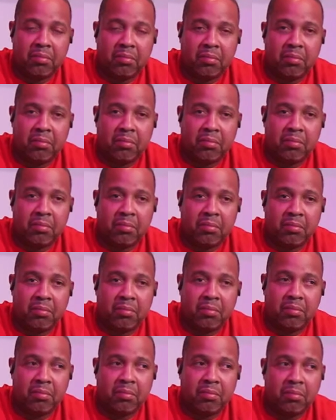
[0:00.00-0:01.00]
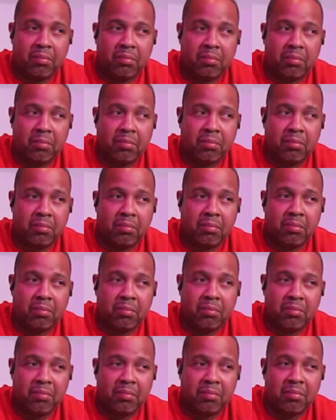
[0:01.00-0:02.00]

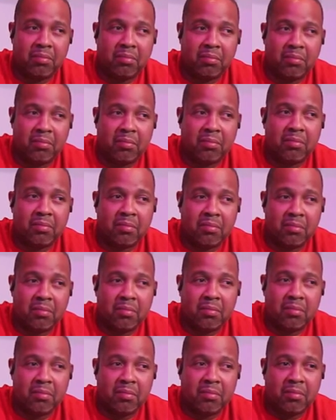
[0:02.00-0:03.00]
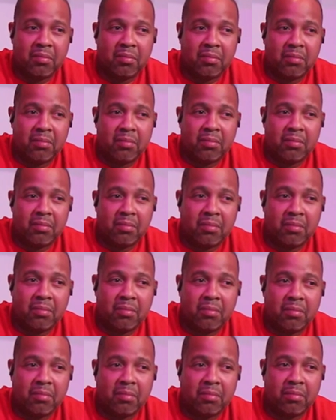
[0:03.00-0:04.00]

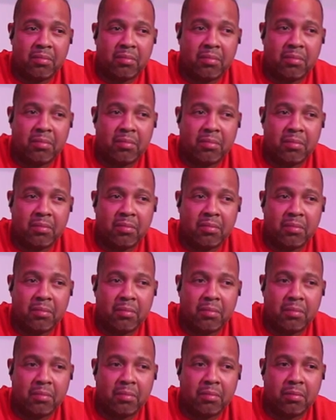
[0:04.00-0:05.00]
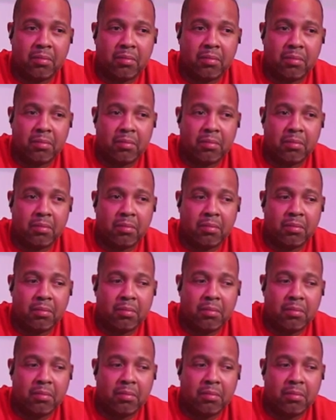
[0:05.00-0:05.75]
[no speech]